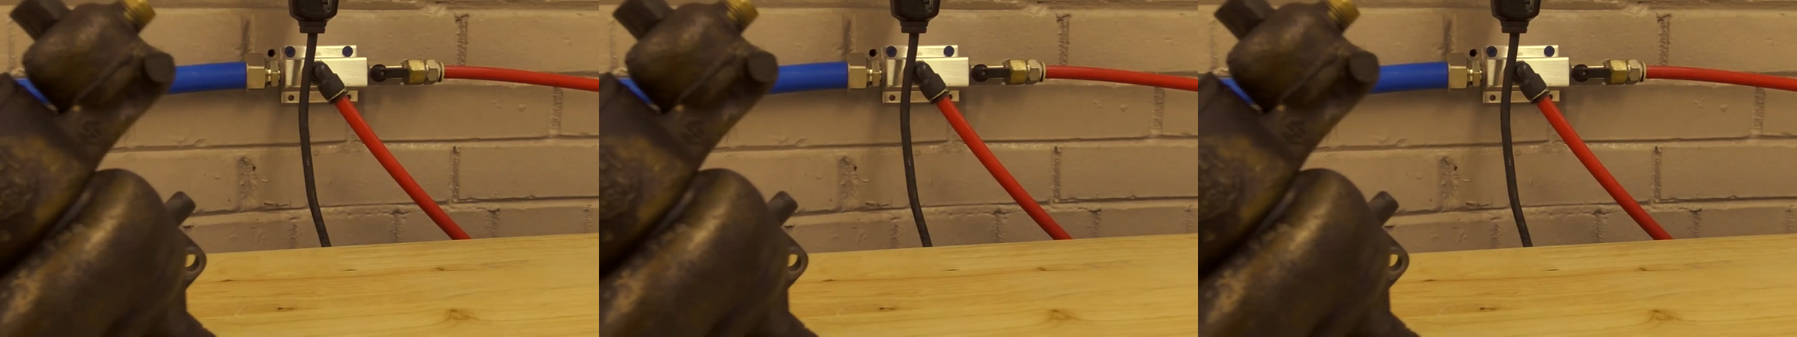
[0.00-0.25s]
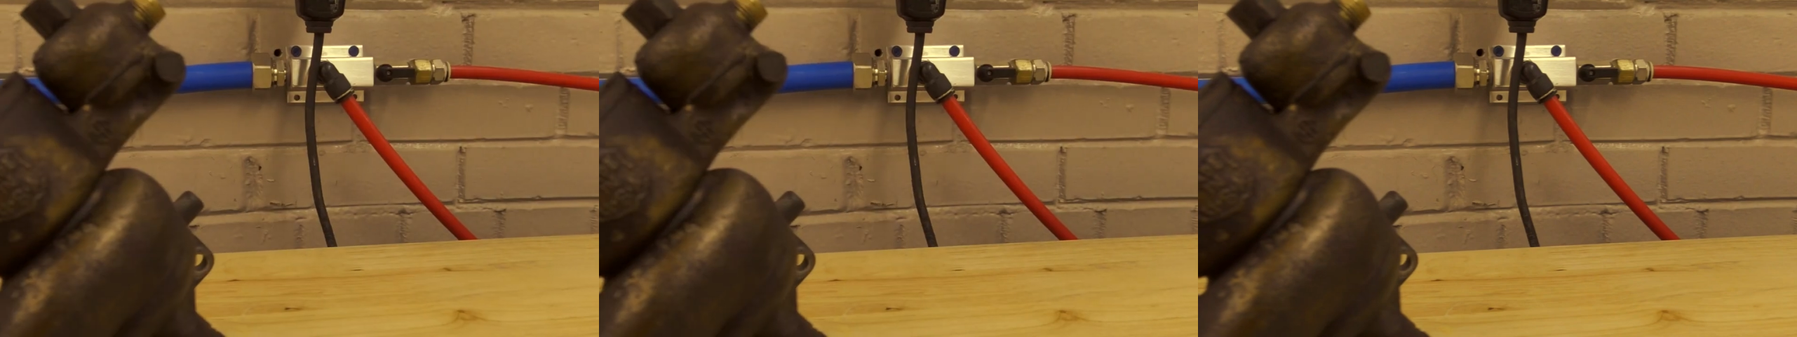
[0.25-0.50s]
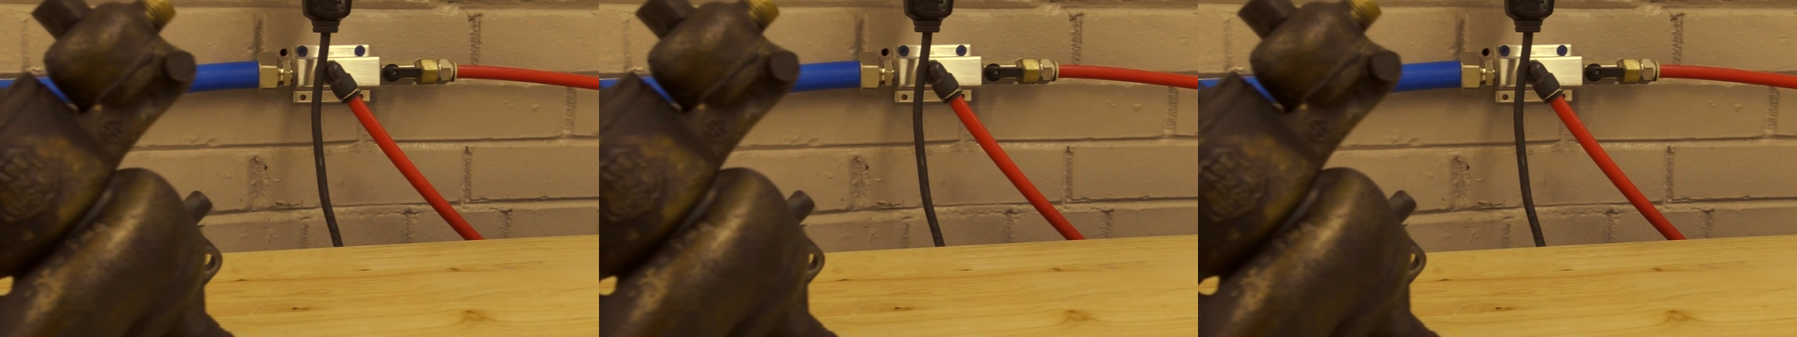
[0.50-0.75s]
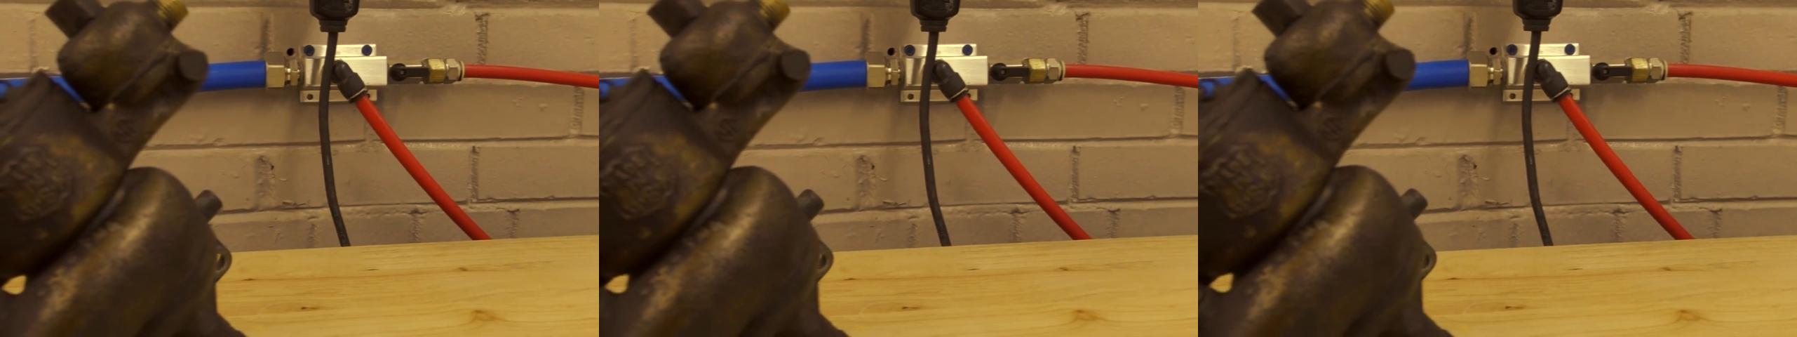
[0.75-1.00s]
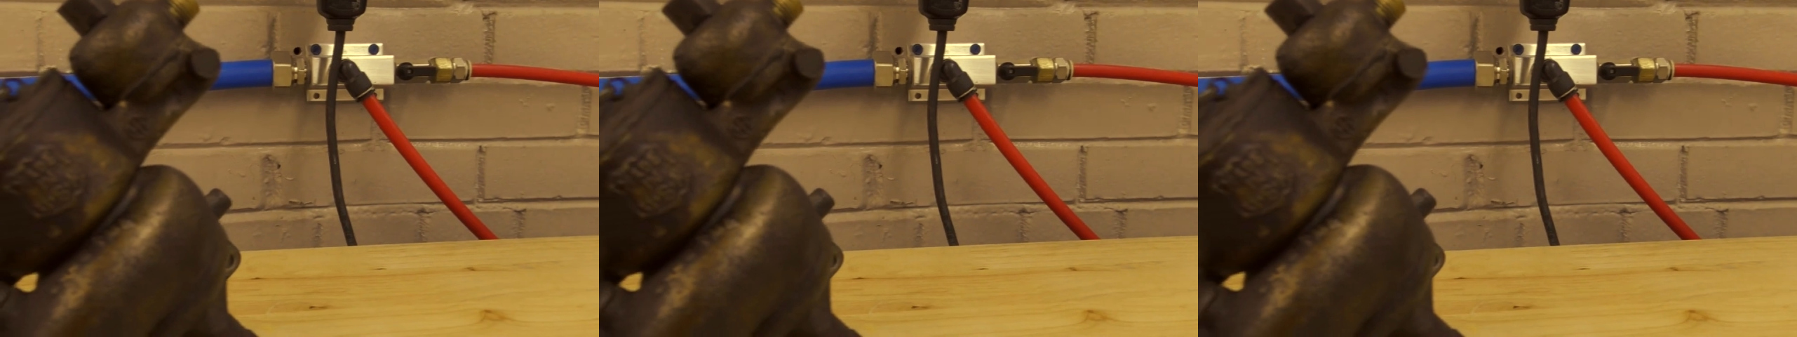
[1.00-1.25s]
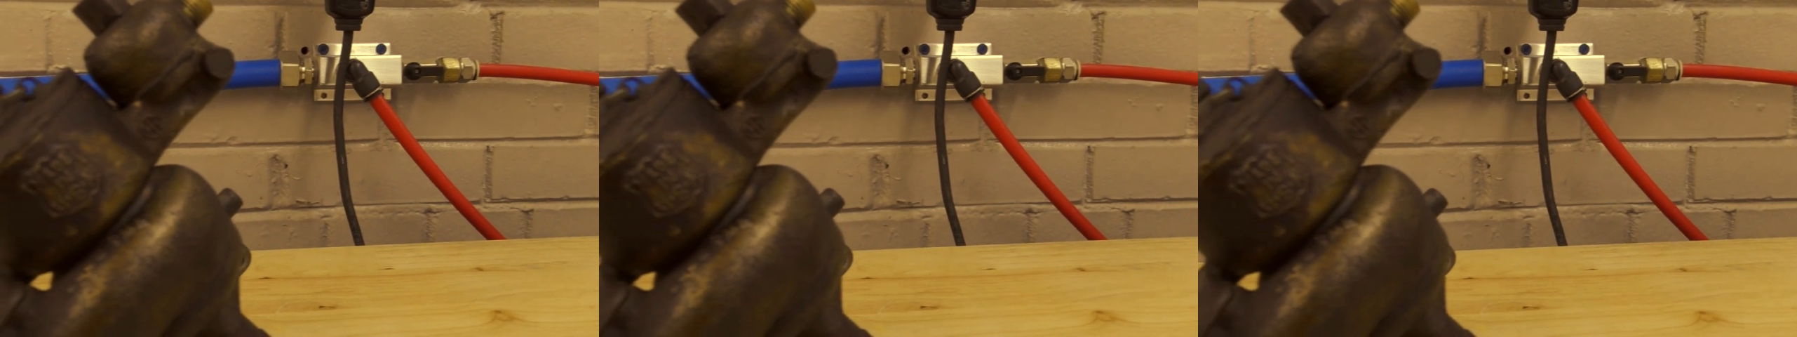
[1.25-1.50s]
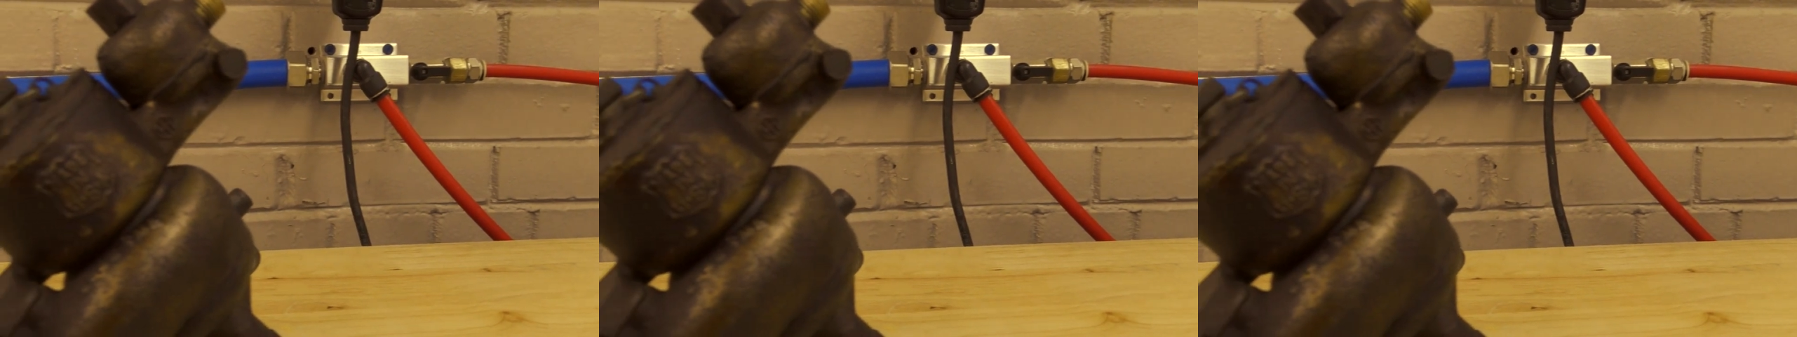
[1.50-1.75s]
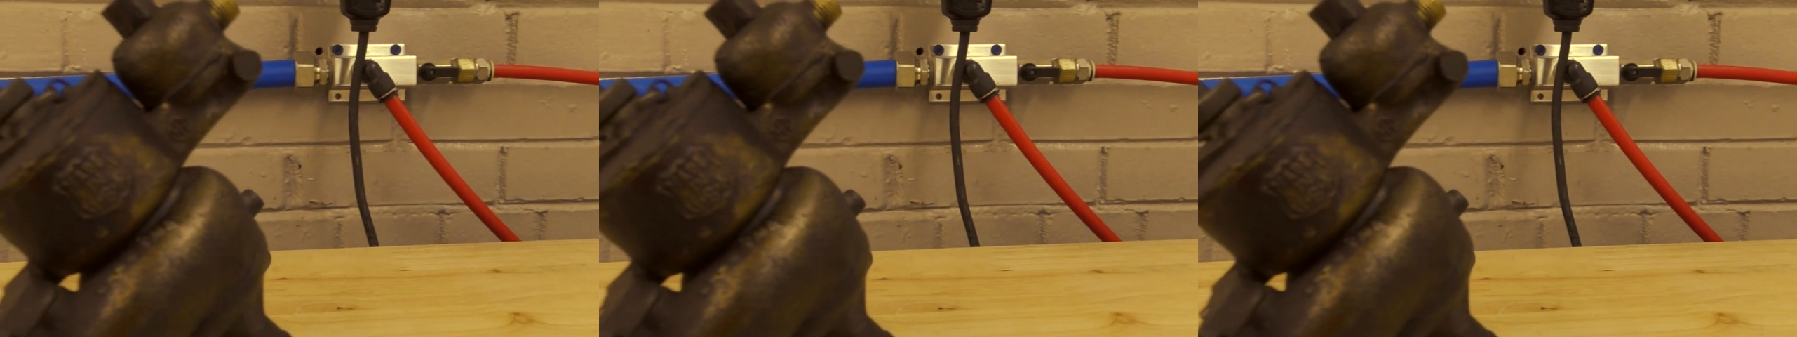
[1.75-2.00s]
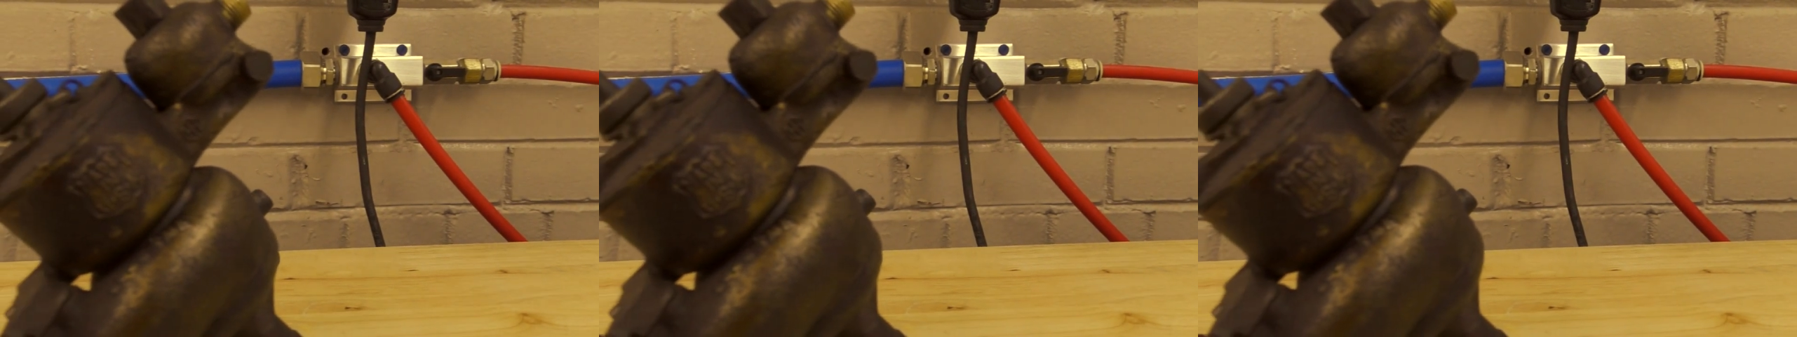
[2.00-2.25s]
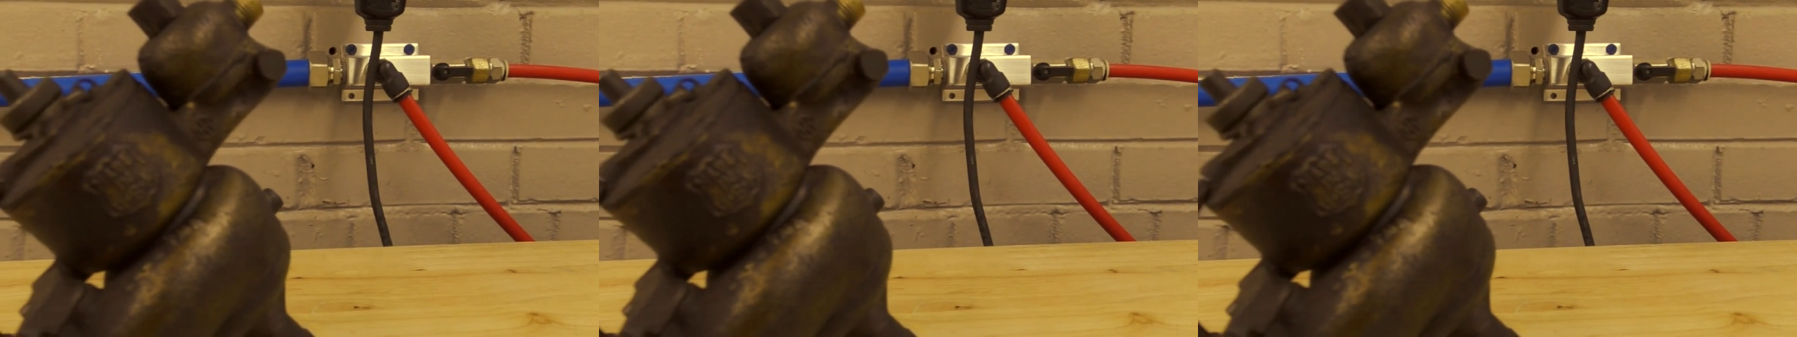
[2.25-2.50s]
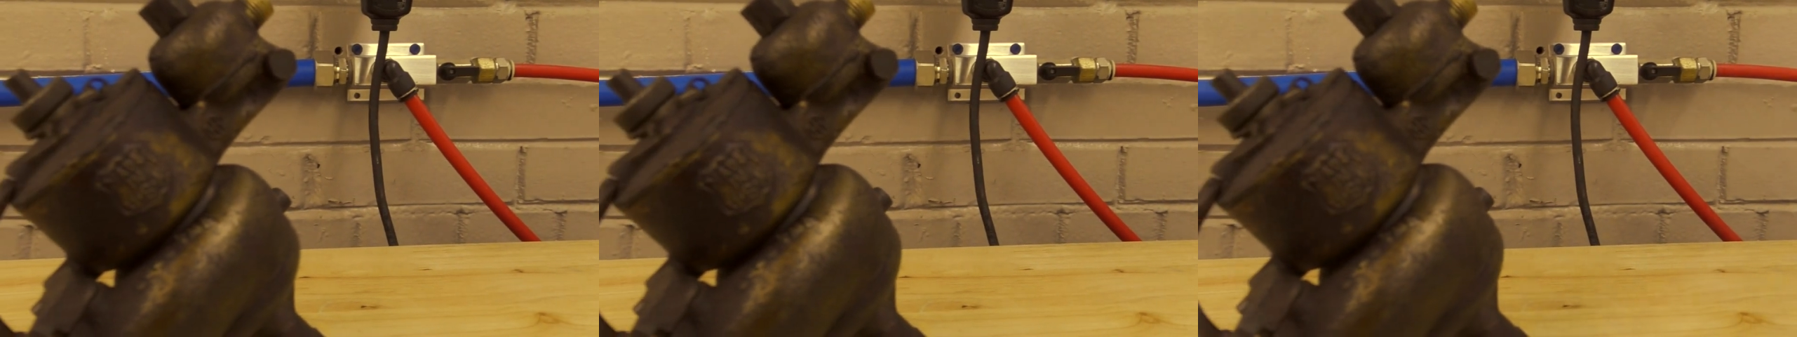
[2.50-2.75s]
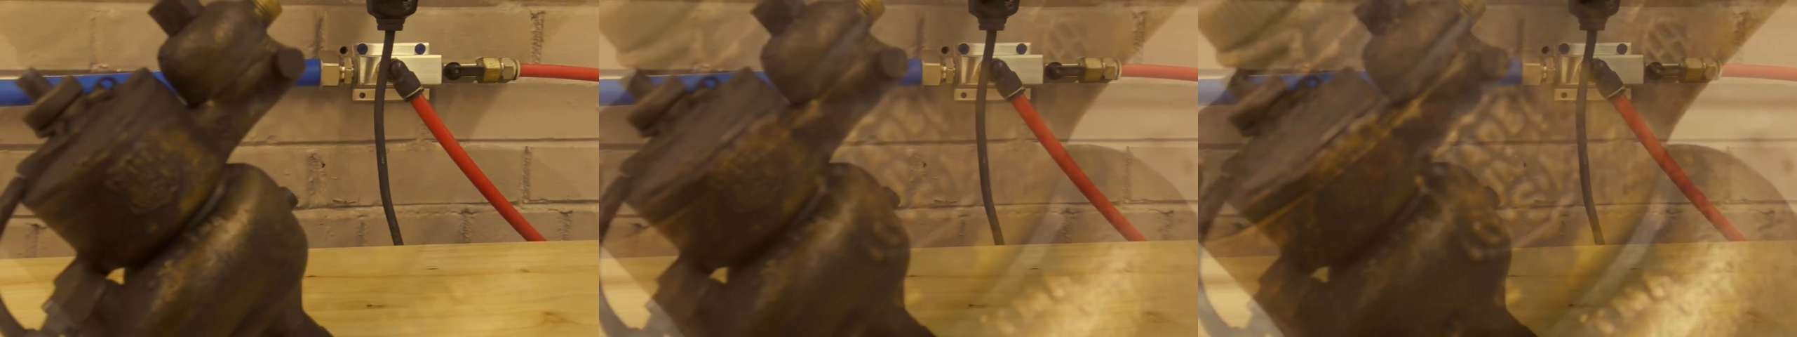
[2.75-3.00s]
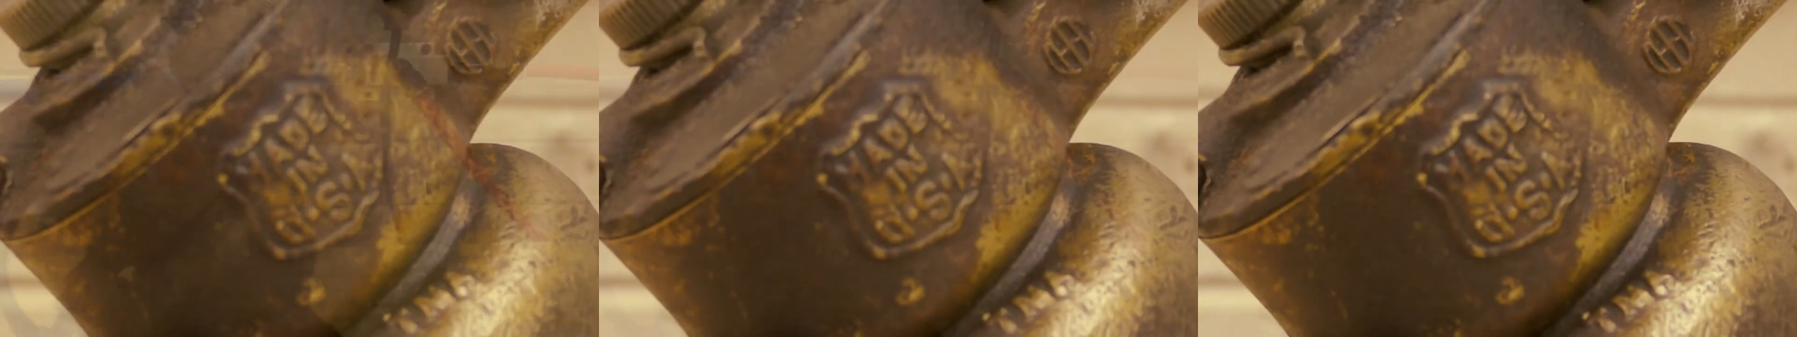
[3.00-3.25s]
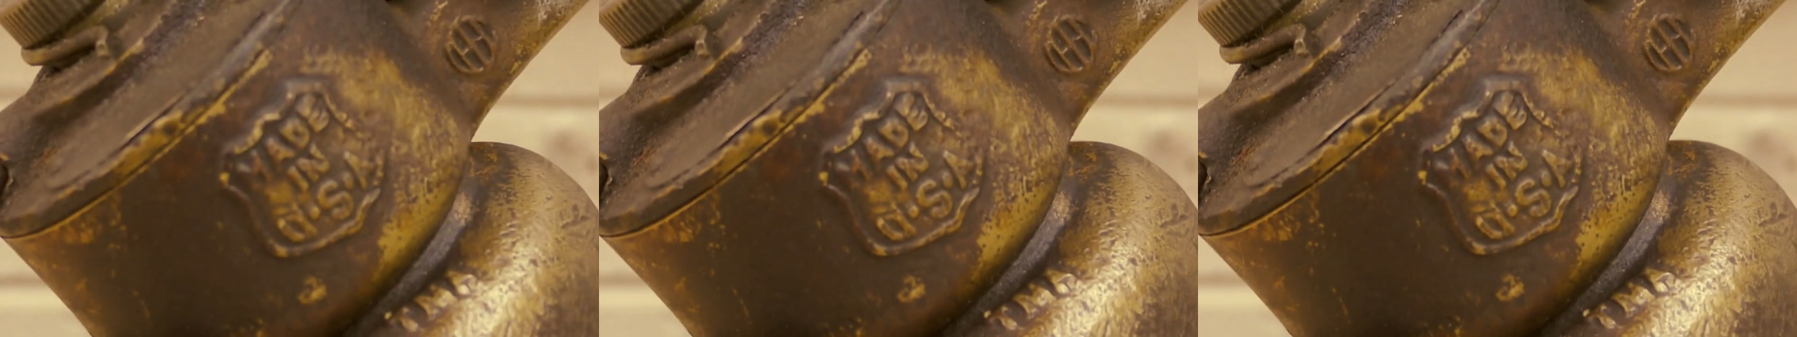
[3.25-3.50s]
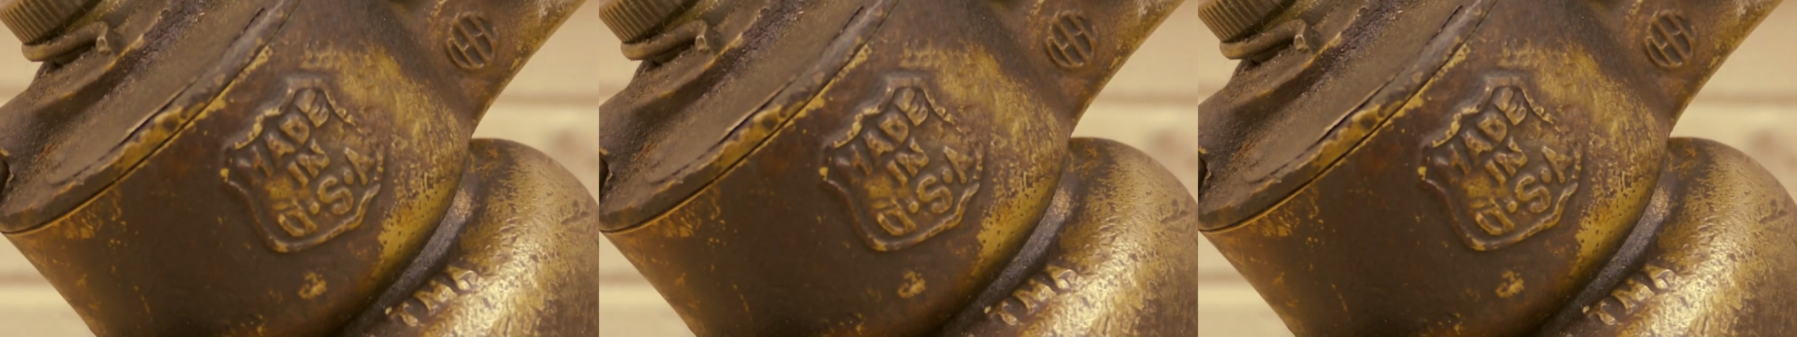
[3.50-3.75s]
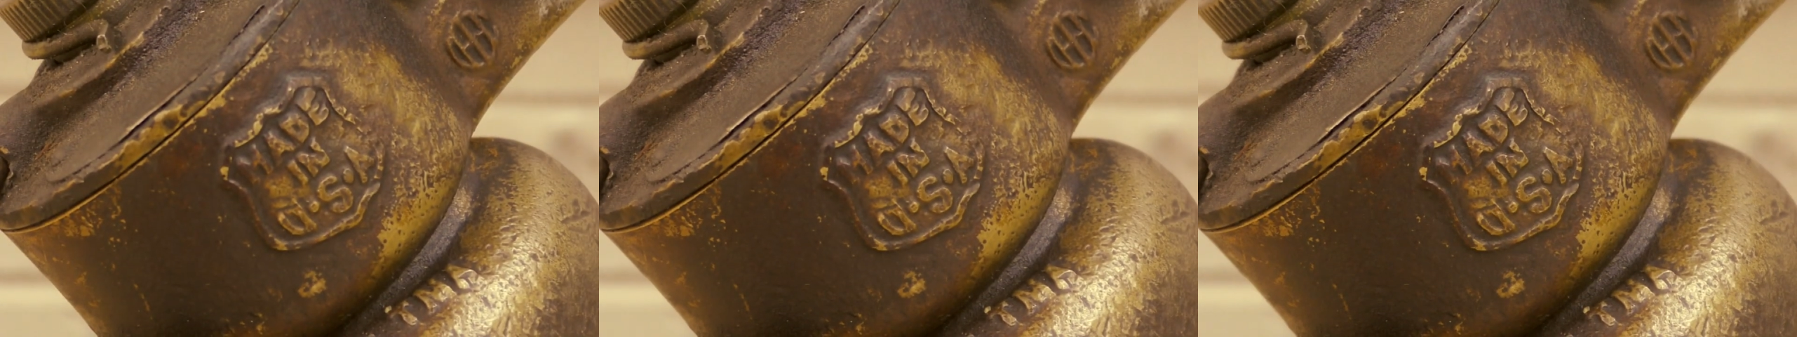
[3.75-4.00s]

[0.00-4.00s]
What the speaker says: Nobody's mouth can be seen.